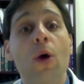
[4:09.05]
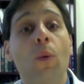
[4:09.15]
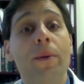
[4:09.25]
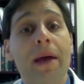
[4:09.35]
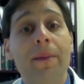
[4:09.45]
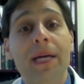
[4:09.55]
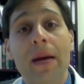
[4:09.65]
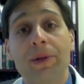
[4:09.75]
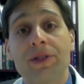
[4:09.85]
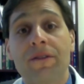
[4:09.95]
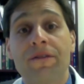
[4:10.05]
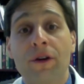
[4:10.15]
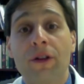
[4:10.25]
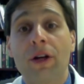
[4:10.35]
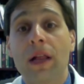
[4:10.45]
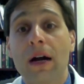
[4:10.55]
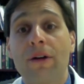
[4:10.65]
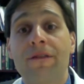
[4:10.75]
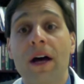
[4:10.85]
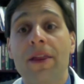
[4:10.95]
we may be able to further
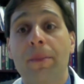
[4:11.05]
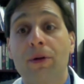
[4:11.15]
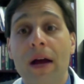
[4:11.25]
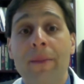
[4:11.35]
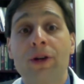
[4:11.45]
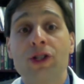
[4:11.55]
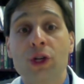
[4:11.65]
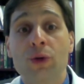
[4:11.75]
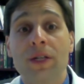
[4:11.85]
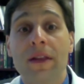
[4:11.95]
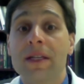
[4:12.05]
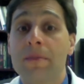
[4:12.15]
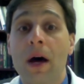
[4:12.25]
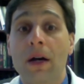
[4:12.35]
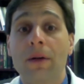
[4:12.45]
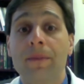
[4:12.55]
clarify the parameters used in this model.